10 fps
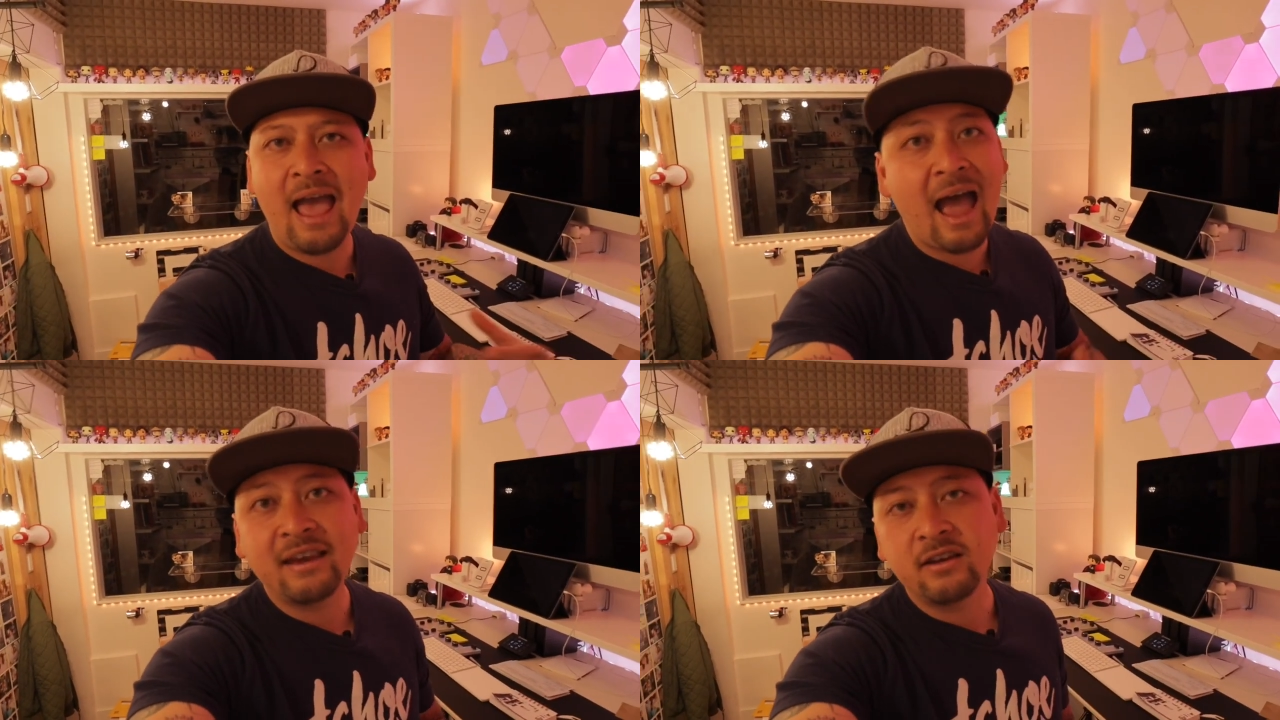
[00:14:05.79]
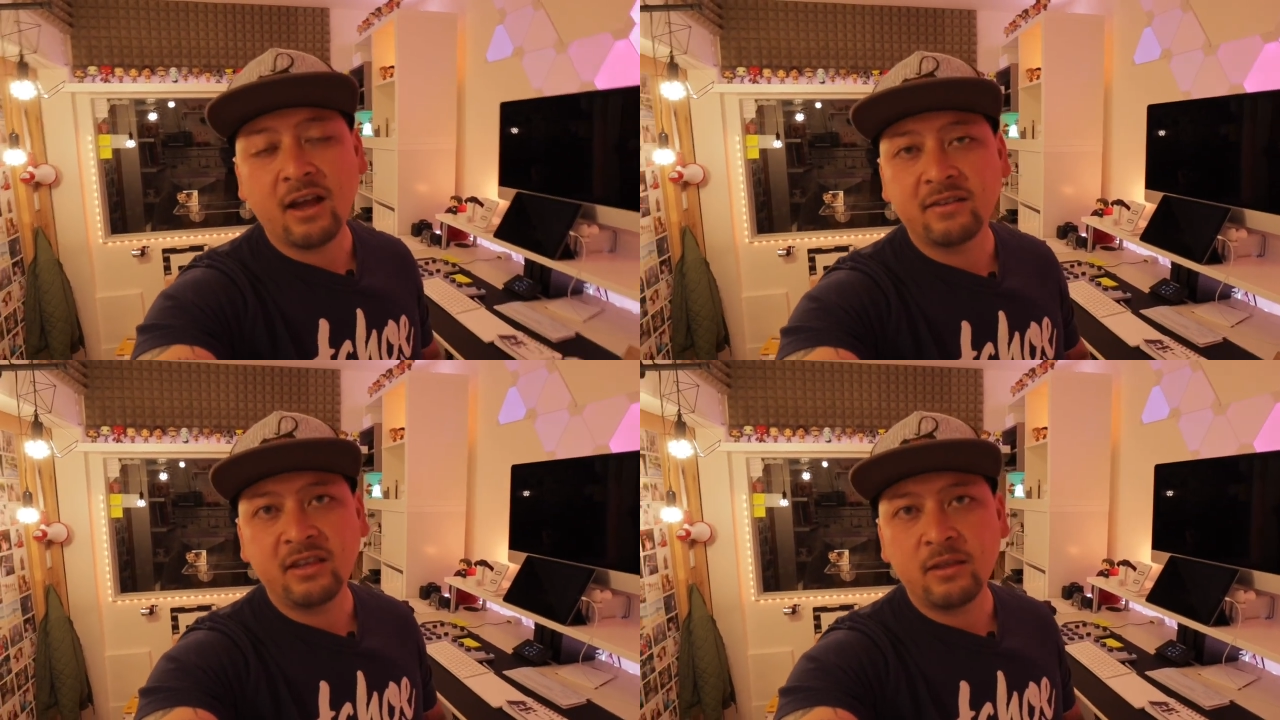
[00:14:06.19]
I did
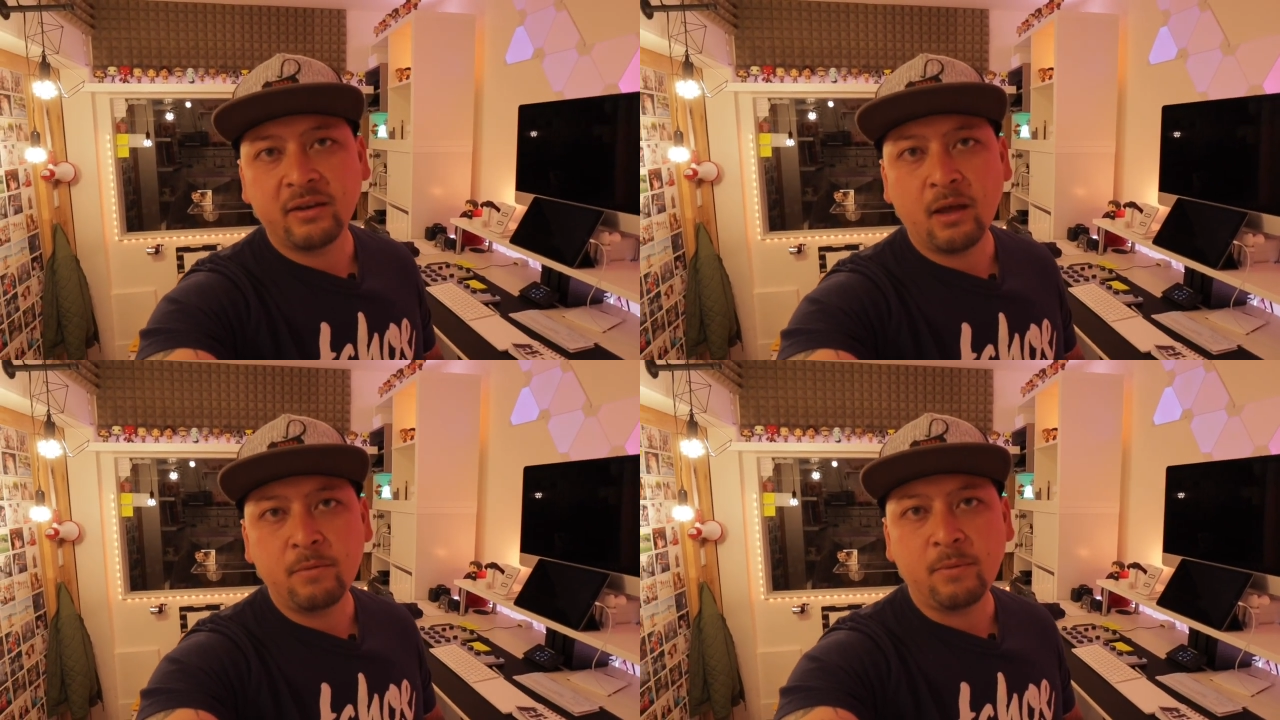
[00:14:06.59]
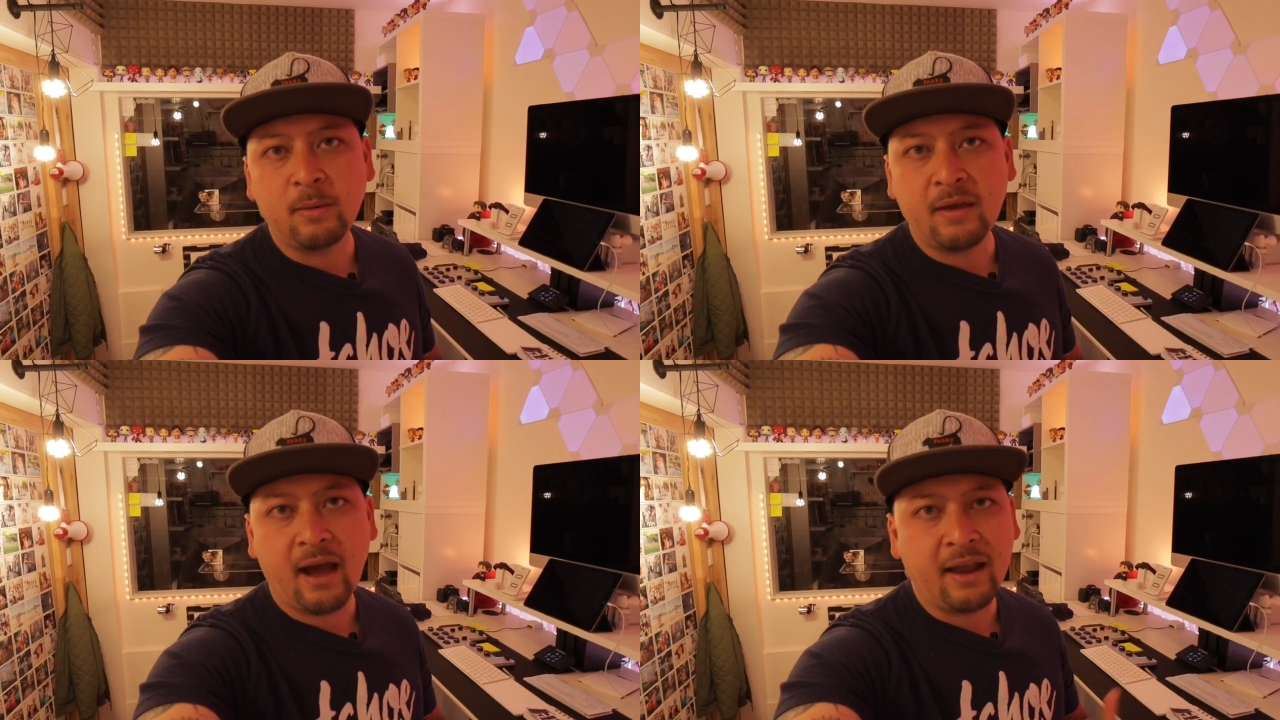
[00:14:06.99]
not see them at WPPI,
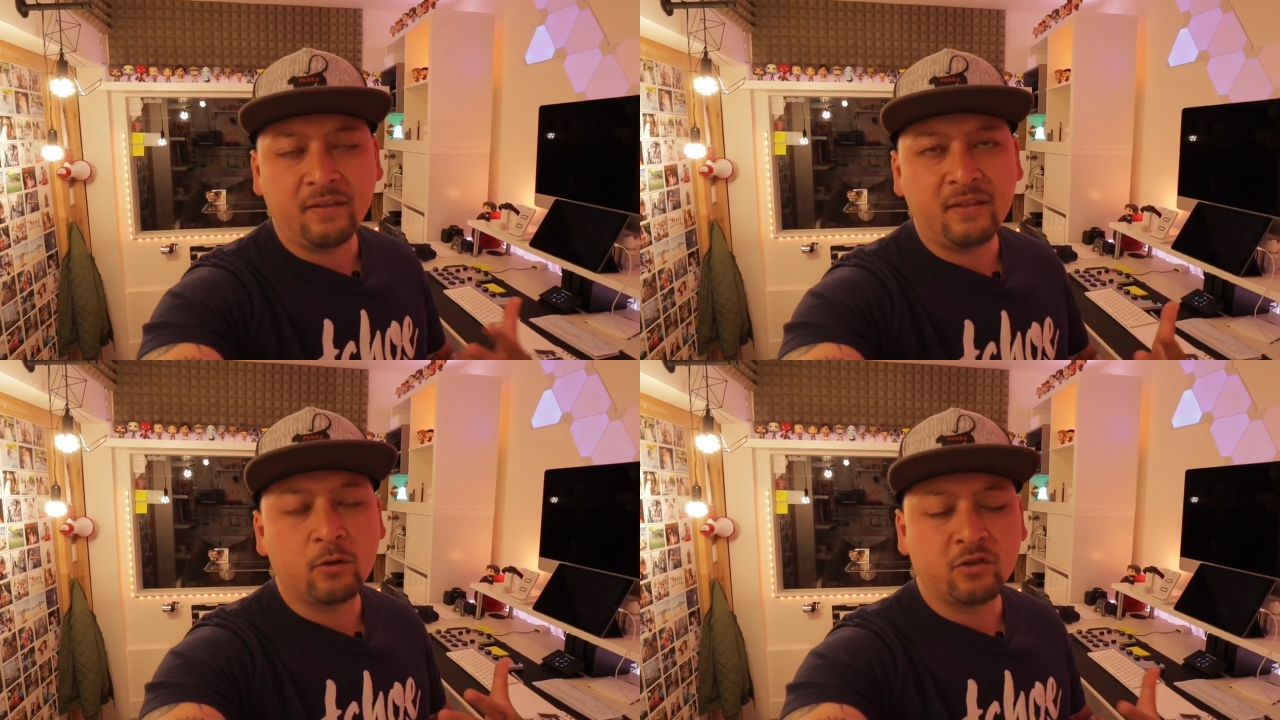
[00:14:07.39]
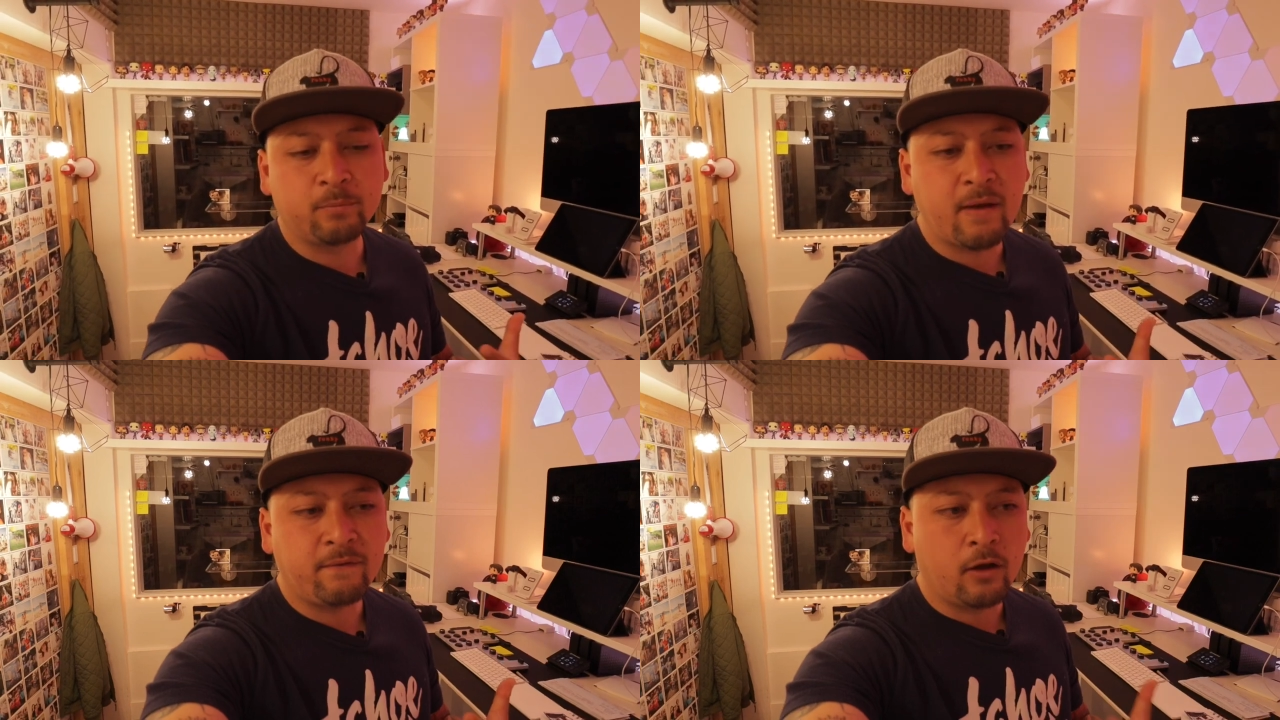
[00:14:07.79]
and I think that was just
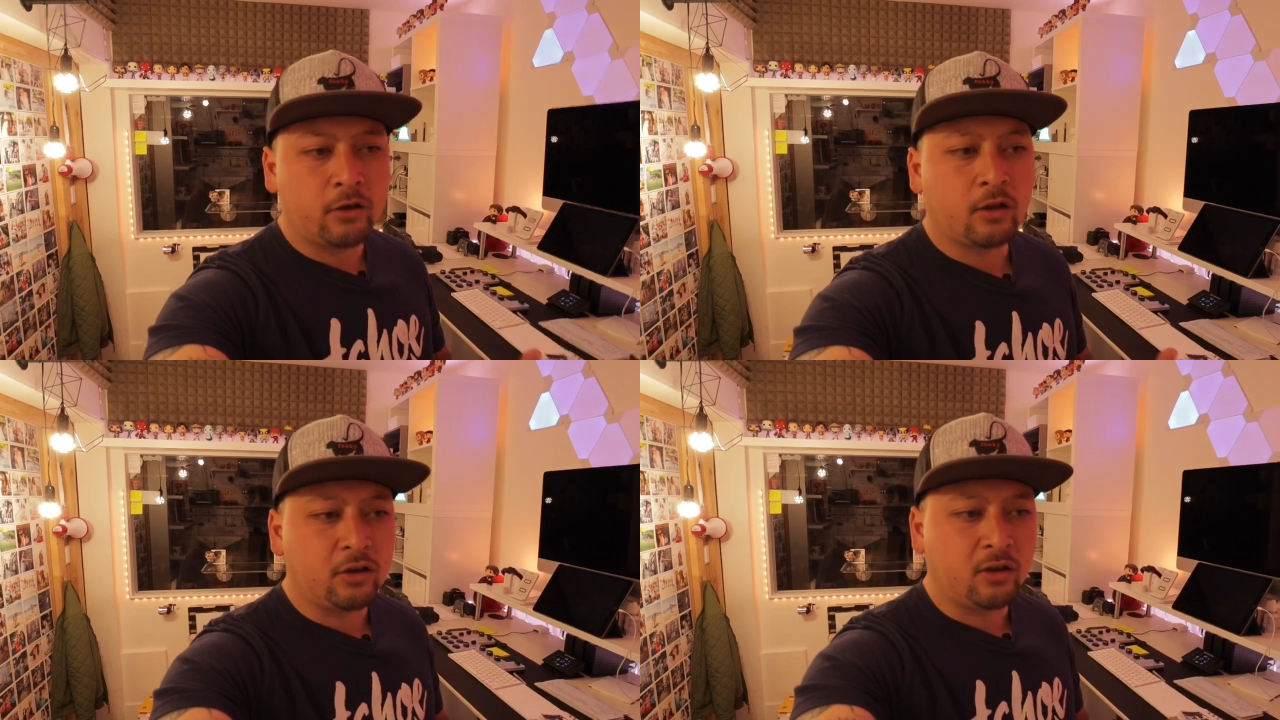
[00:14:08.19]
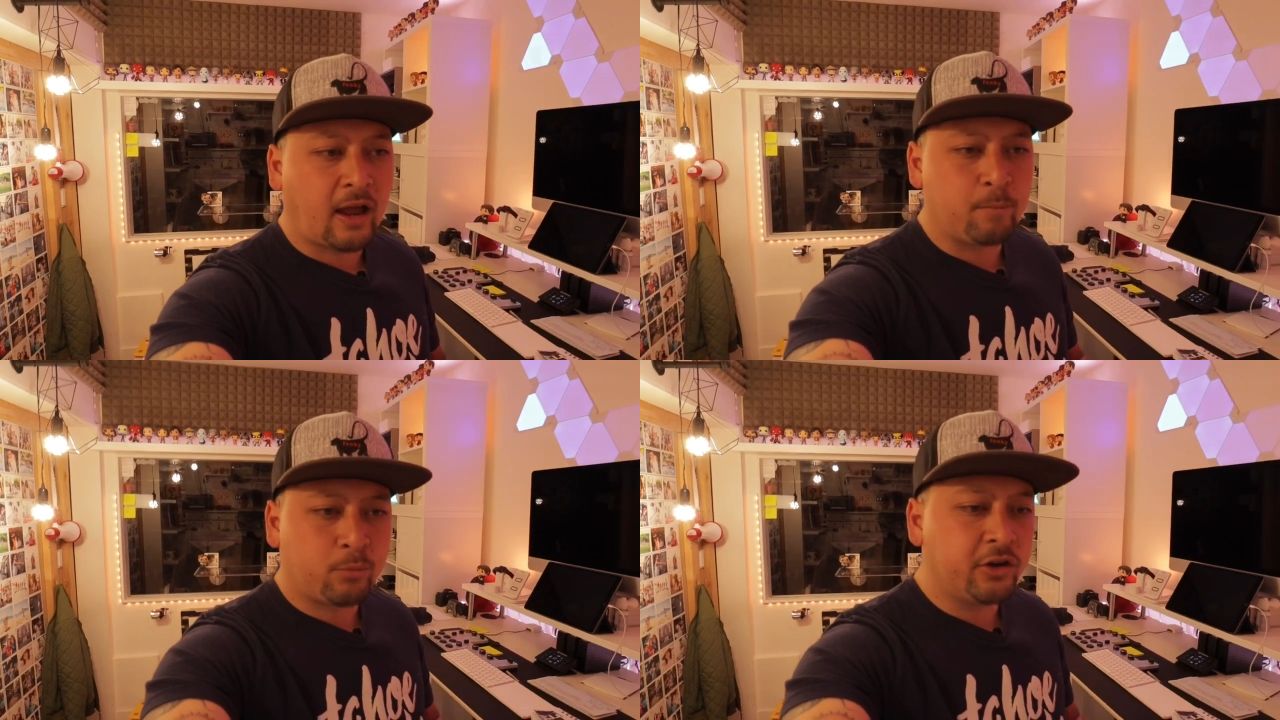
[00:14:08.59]
my fault not looking
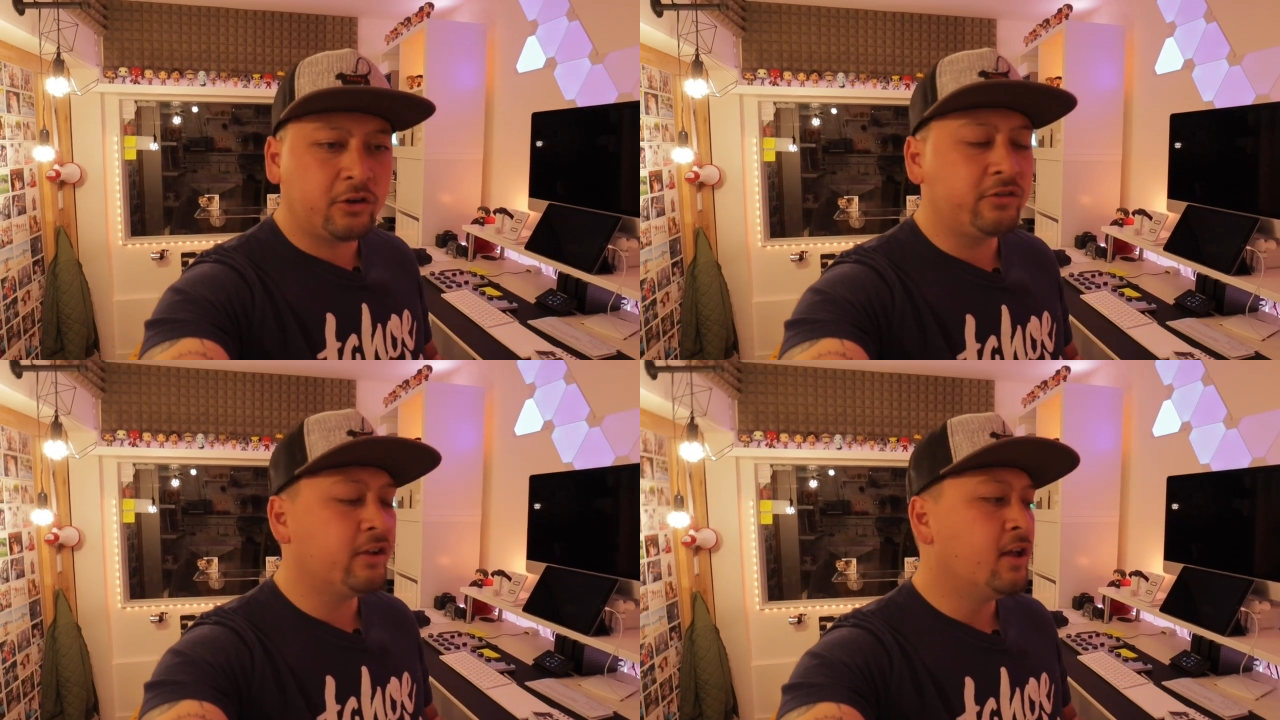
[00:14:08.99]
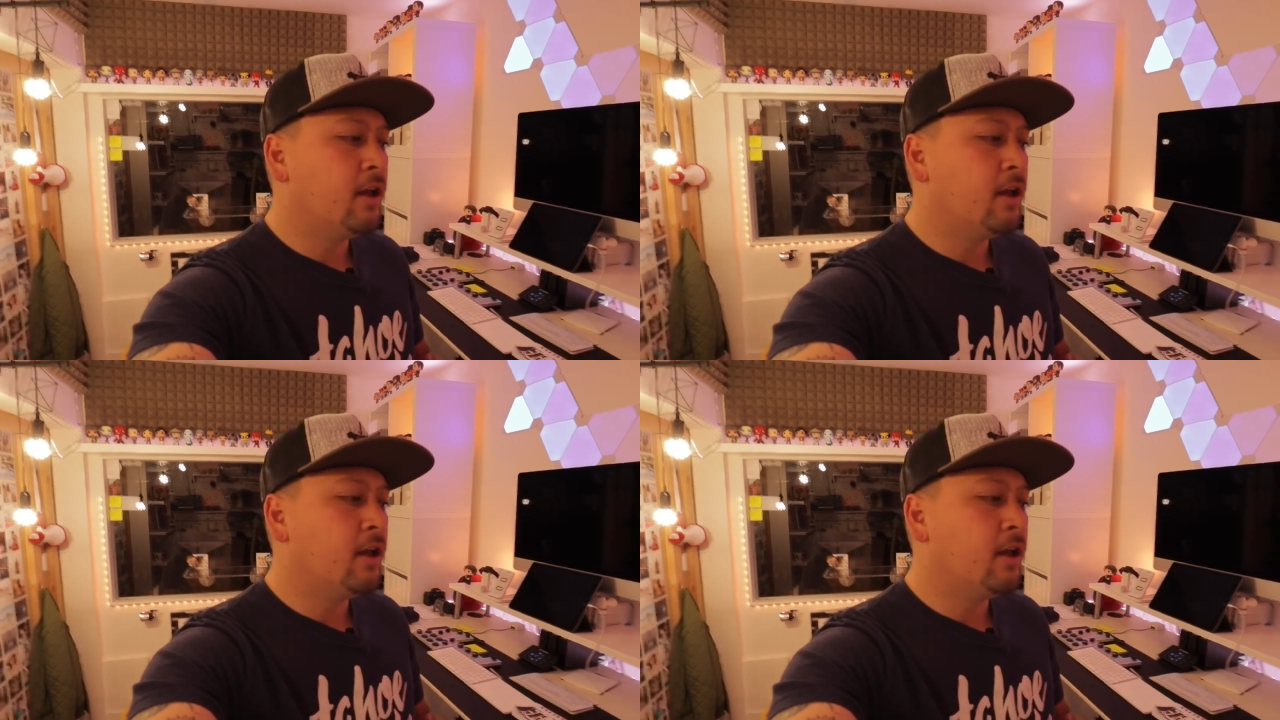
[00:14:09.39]
at printers.